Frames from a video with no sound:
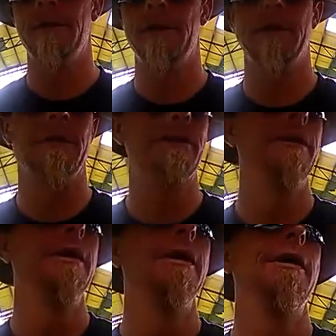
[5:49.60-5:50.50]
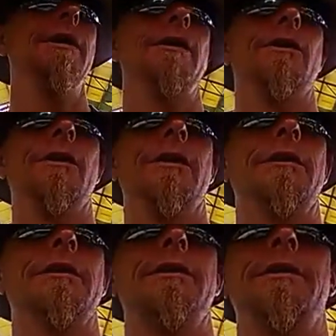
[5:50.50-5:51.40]
you know,
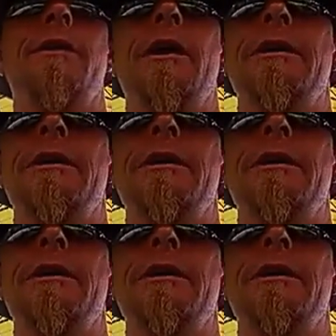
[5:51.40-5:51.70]
or you go